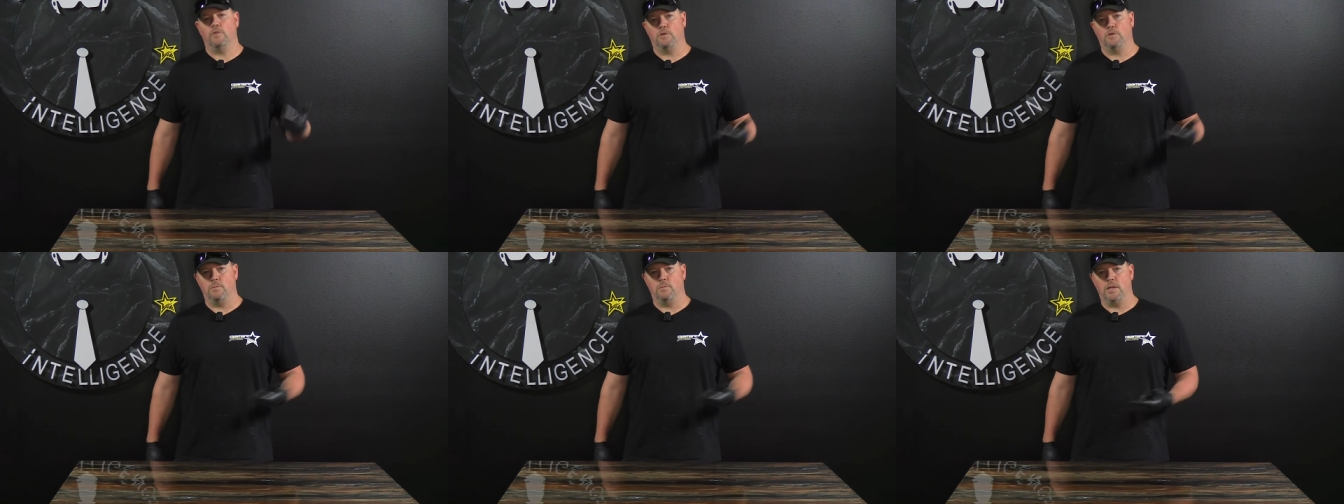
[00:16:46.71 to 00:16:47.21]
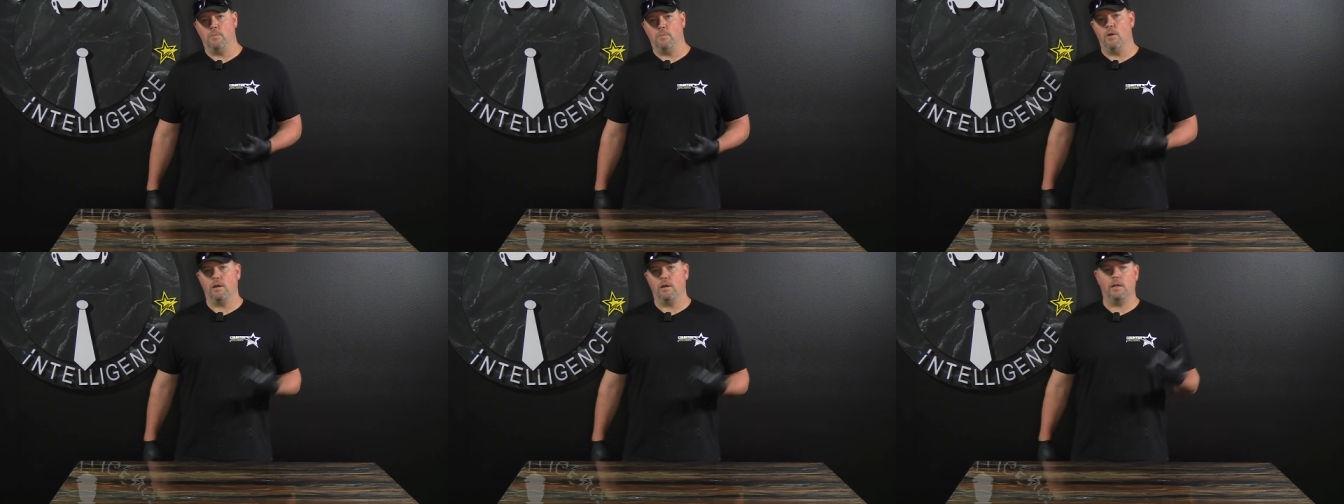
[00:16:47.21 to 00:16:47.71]
social media
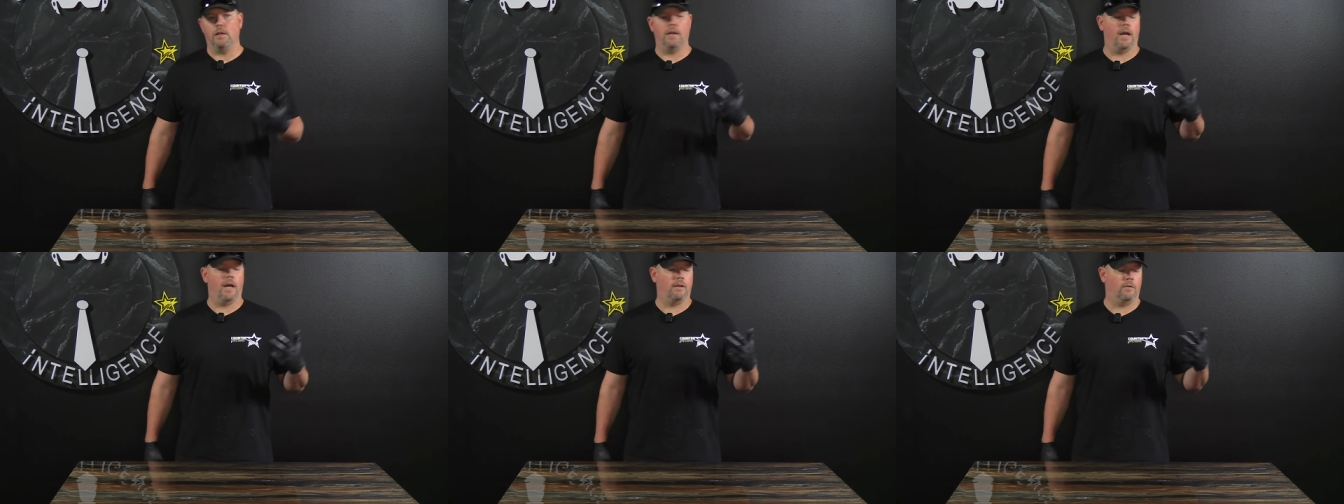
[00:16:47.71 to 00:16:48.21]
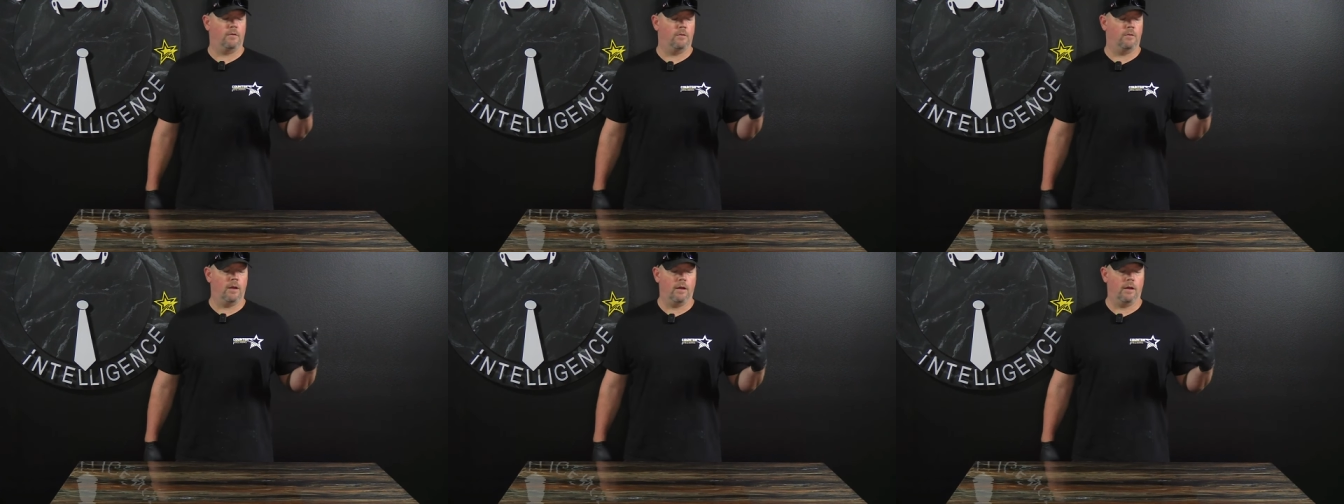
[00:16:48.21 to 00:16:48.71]
marketing, how
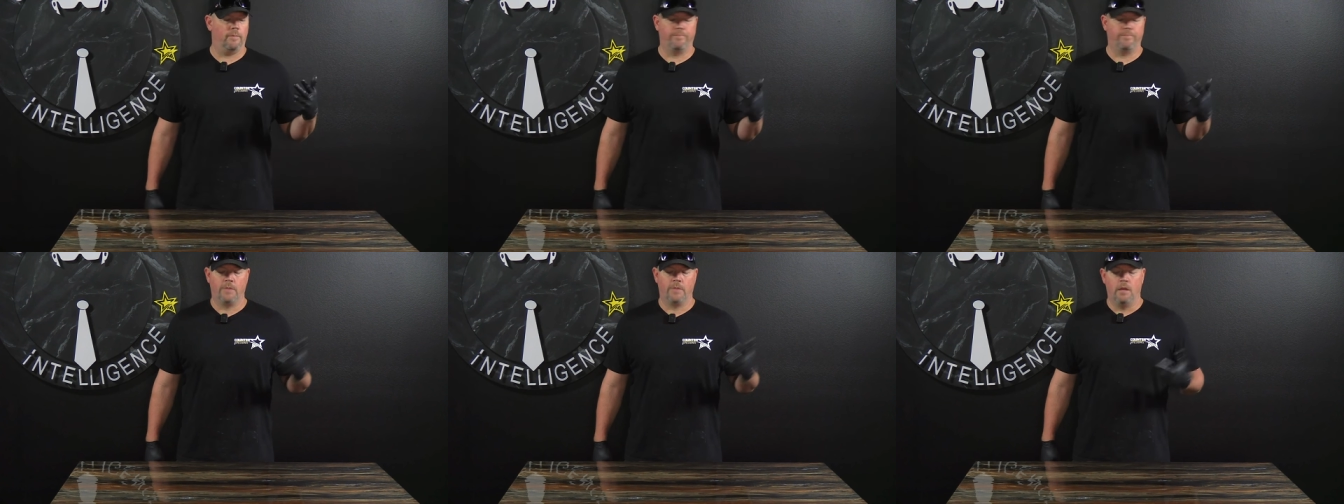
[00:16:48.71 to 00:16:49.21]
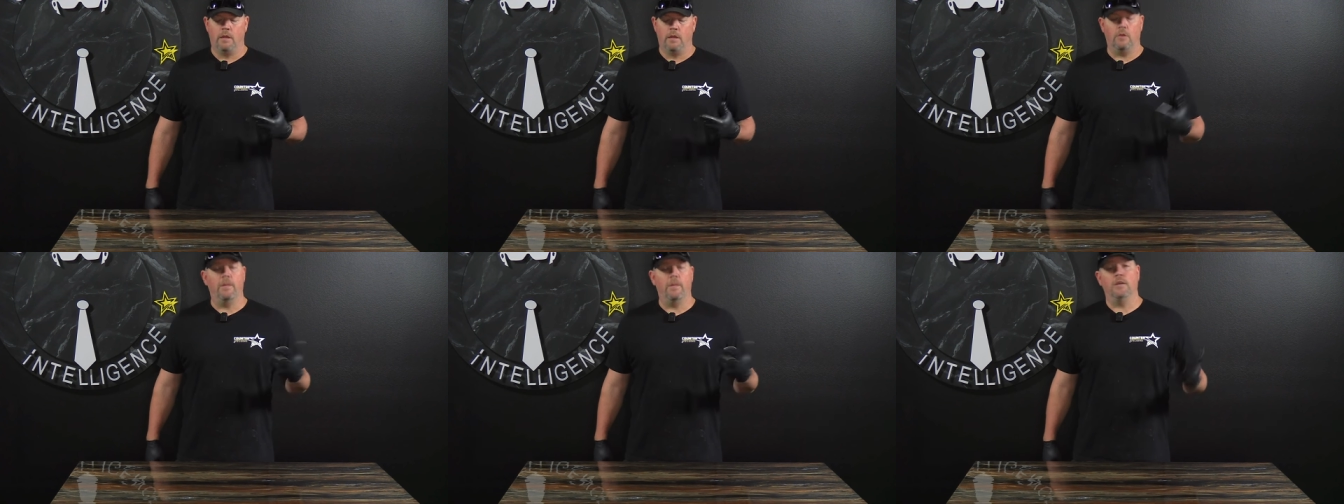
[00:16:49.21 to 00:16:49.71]
to um,
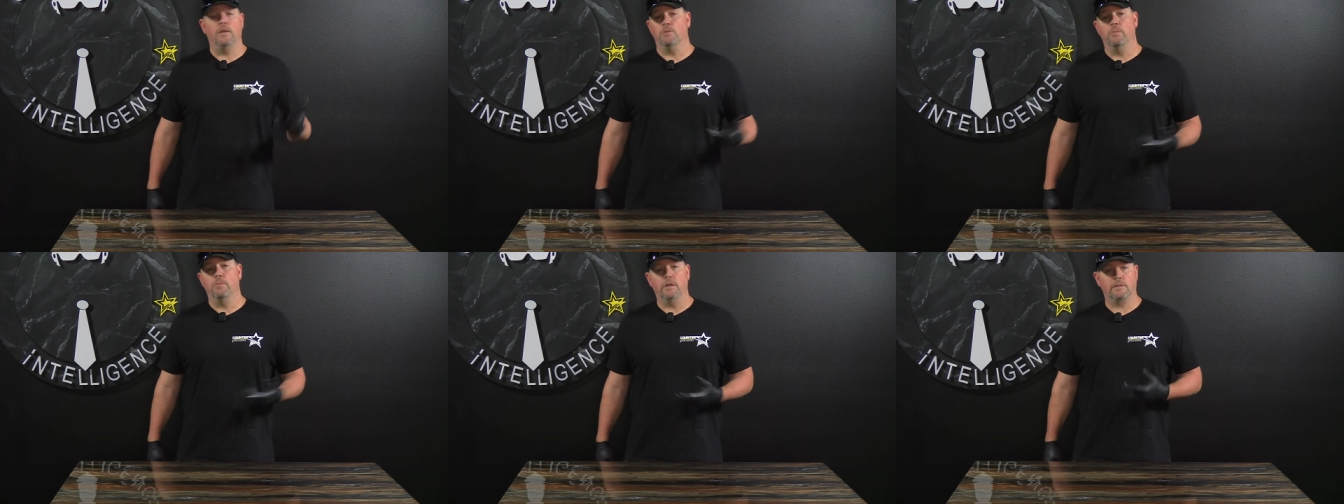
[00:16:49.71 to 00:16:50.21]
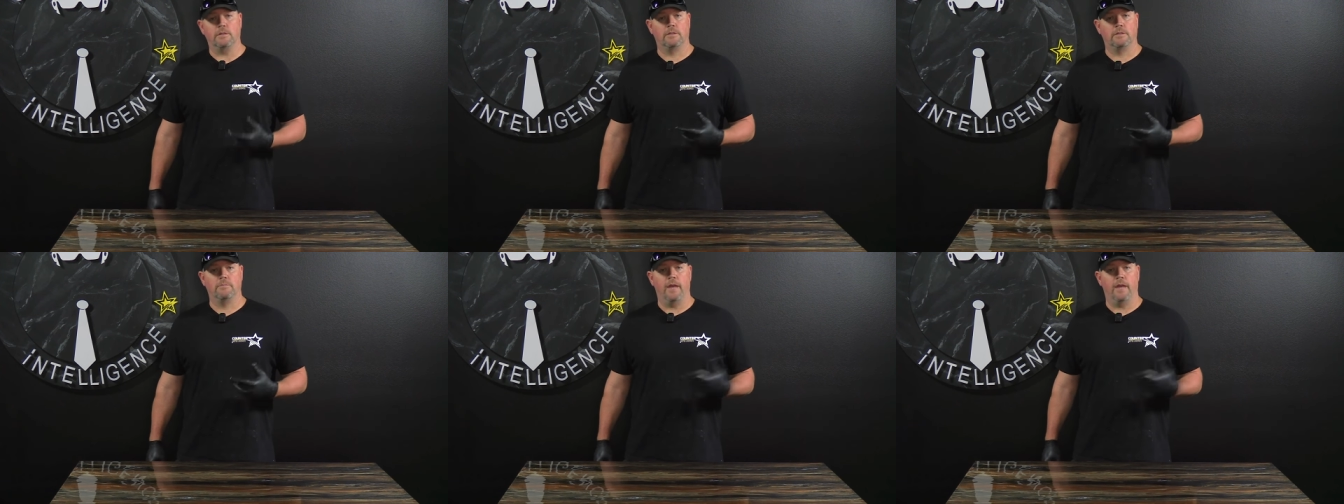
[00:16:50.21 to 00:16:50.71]
you know manage your
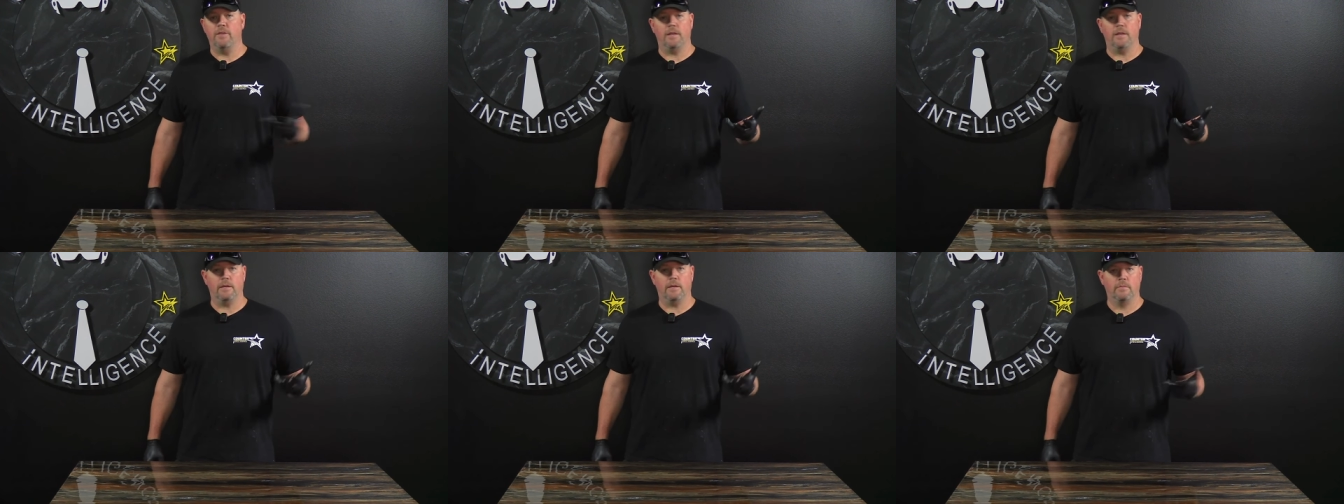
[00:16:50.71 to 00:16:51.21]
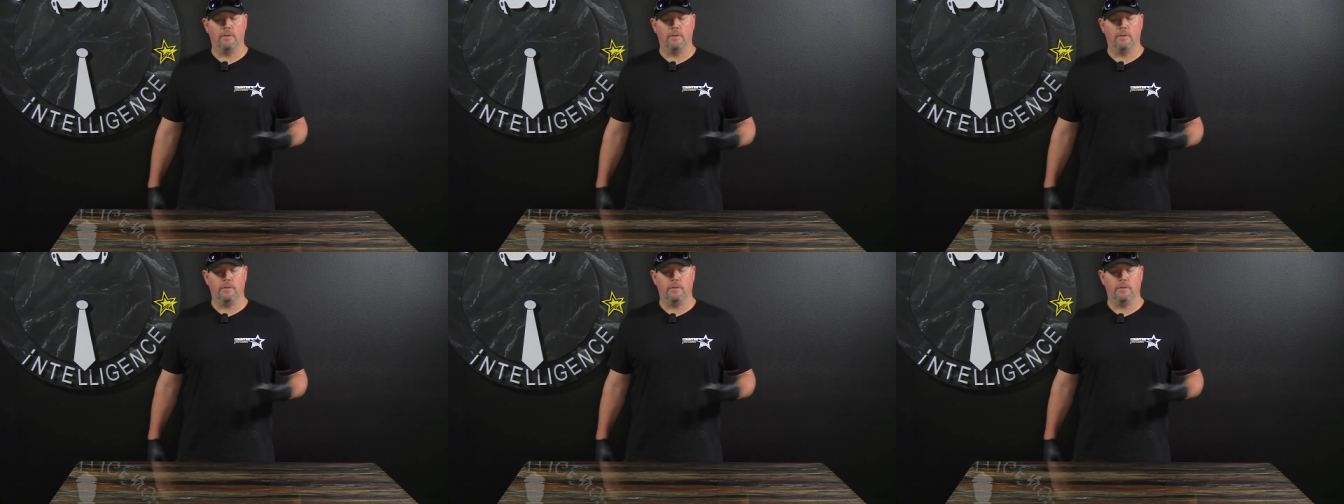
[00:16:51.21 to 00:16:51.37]
books, everything.